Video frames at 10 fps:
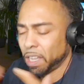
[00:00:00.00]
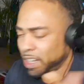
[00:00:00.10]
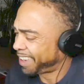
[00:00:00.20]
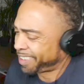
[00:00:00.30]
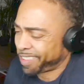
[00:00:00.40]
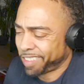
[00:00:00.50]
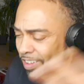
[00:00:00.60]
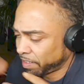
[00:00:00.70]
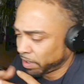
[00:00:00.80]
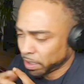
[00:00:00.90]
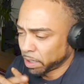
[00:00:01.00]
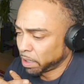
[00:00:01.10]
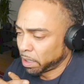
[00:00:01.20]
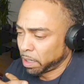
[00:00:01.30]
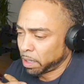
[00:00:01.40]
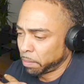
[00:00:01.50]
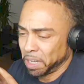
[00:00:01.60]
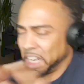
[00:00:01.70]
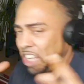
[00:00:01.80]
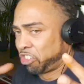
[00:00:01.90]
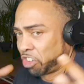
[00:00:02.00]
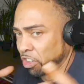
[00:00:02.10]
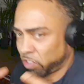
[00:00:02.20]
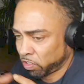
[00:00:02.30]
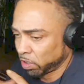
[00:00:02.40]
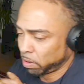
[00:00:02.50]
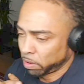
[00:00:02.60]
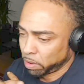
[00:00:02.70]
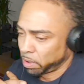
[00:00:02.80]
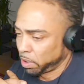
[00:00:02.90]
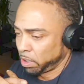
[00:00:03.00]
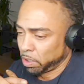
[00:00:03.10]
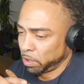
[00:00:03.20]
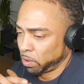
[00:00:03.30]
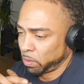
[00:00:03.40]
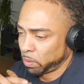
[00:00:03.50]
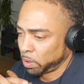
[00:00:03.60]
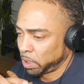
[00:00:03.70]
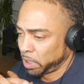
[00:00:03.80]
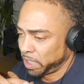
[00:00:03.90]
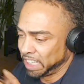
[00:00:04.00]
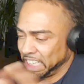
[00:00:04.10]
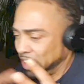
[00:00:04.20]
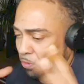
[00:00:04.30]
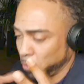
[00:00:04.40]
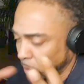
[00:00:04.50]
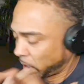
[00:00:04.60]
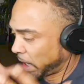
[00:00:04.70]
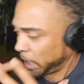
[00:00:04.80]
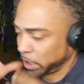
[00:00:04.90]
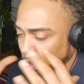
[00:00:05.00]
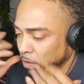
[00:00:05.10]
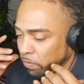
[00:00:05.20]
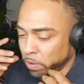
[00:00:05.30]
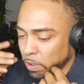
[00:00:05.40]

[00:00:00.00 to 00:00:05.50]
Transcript: Narcissistic, malicious, you know, evil kind of